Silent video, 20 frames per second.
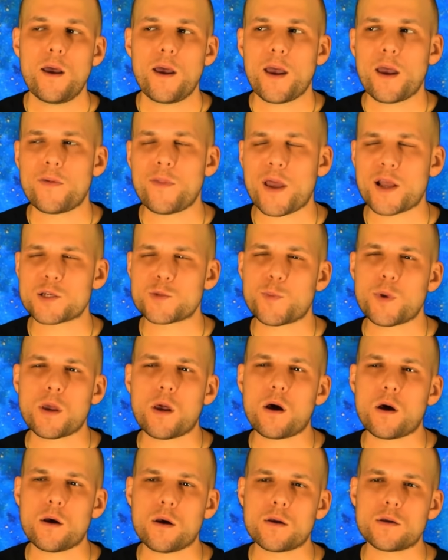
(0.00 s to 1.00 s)
And that's
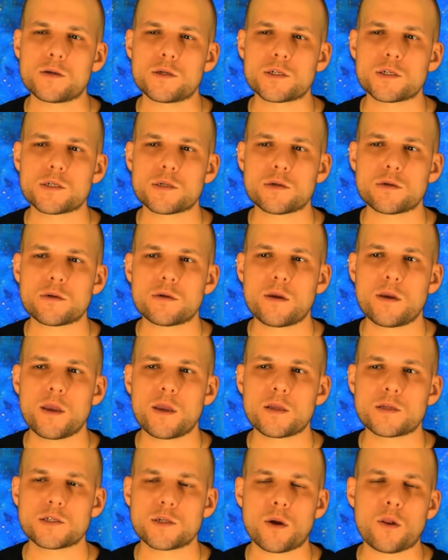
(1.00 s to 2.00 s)
because
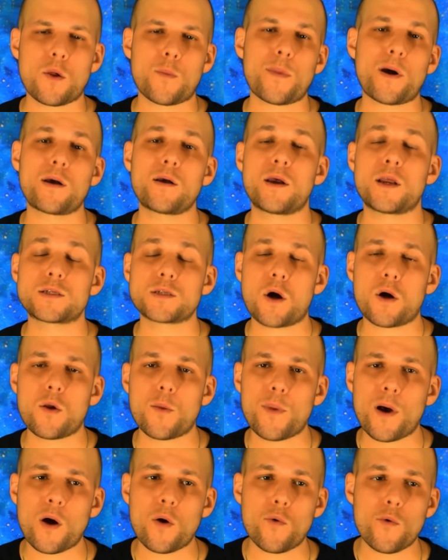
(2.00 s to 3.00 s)
it's all, about, it's all
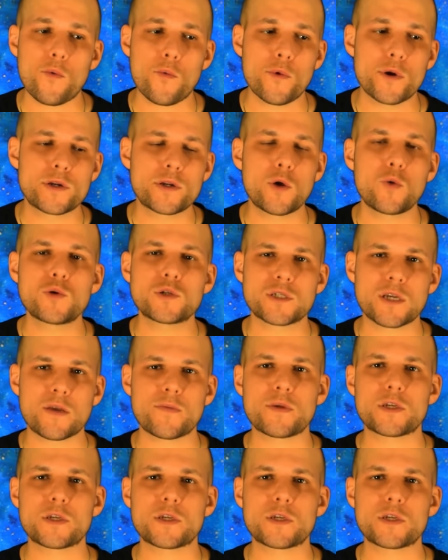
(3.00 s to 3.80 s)
about reducing the